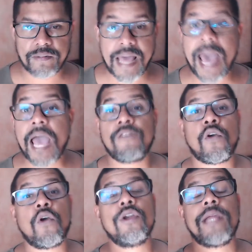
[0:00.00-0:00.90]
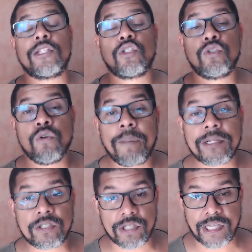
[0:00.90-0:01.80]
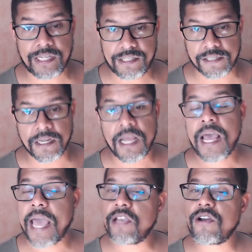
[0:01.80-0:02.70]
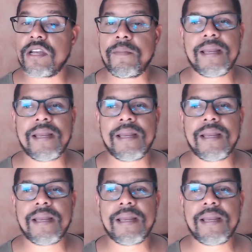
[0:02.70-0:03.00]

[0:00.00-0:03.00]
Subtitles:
I've heard that stupid suggestion, and you're gonna be